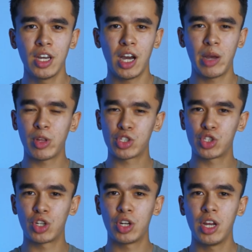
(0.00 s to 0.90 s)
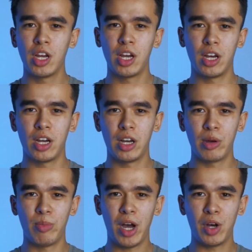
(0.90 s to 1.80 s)
I'm not sure
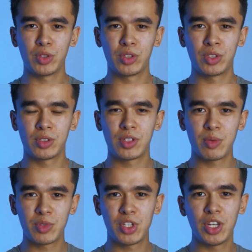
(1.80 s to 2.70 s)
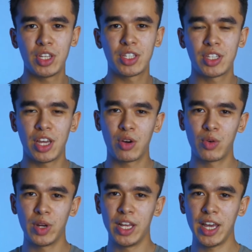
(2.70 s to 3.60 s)
about some cities, they
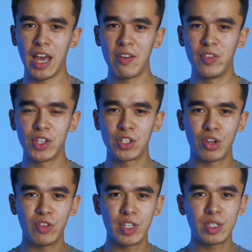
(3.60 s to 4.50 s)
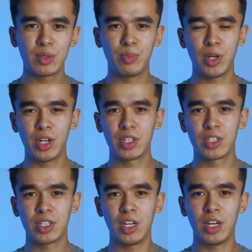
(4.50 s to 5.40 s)
don't really have this service,
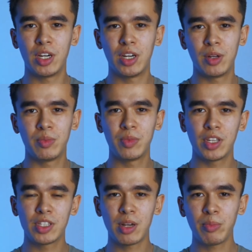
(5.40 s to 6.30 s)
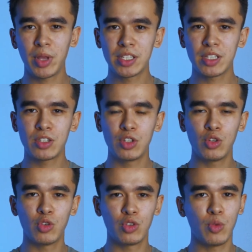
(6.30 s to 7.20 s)
but in some places
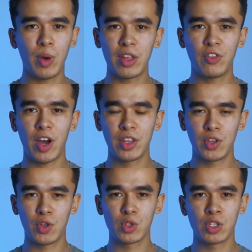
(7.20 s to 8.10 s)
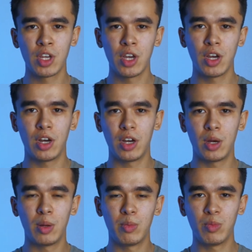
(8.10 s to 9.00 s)
you might find those
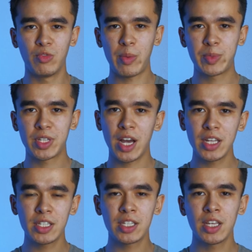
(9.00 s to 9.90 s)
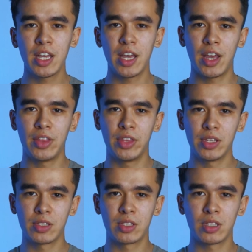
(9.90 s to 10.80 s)
websites and
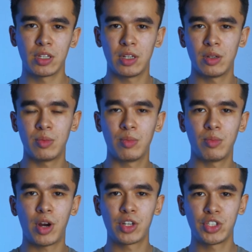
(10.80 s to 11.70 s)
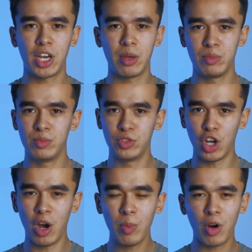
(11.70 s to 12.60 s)
these part-time
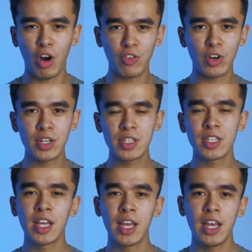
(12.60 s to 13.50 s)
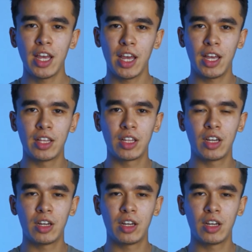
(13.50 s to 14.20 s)
job offers. And